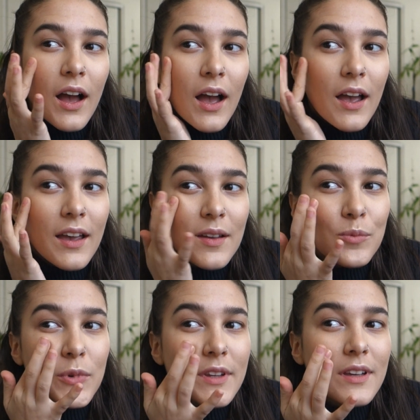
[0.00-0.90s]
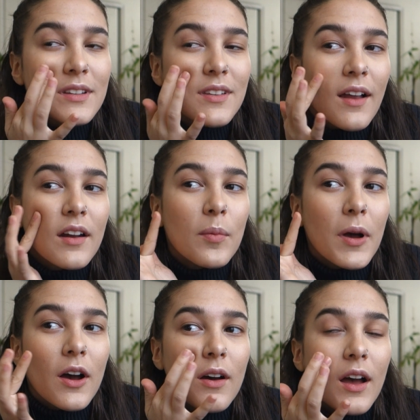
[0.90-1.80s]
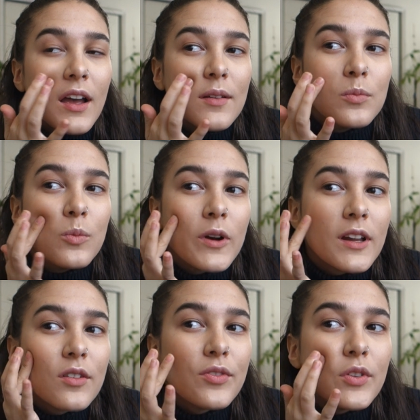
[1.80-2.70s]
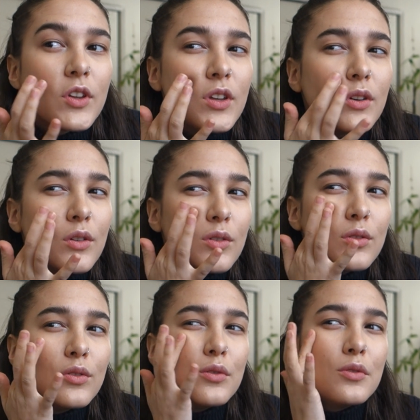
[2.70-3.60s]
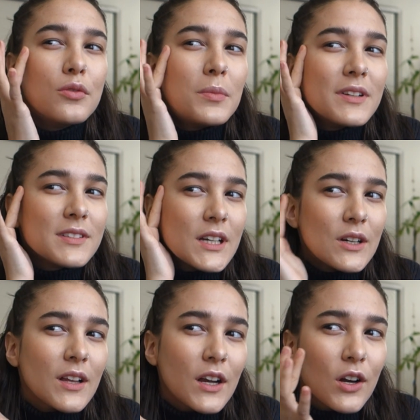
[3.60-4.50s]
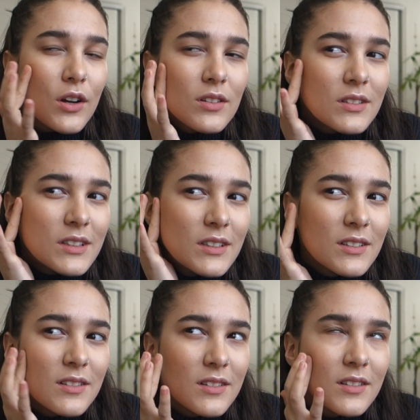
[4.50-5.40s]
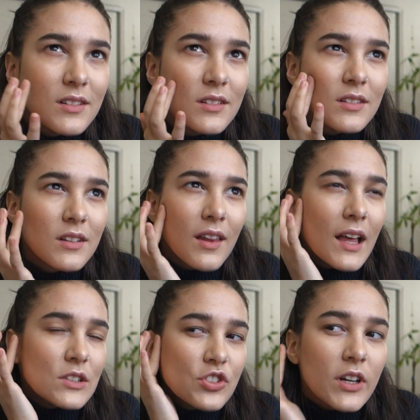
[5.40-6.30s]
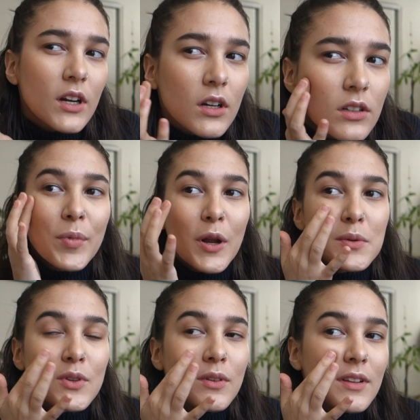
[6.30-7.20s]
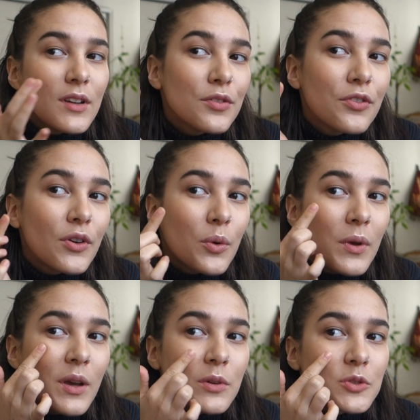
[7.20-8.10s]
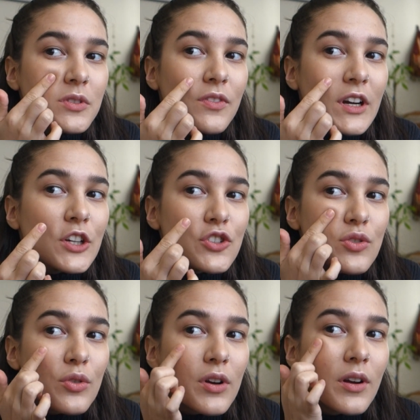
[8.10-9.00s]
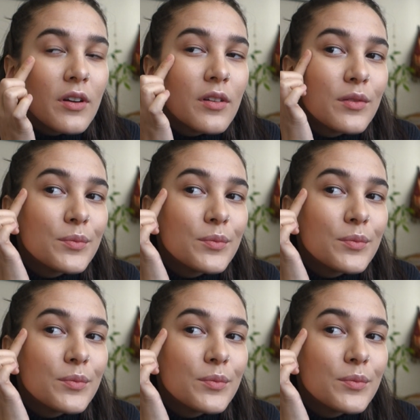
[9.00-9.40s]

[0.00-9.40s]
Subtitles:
I'm really excited about. I went a few months ago, like last year, but I was only there for a week, which was very short.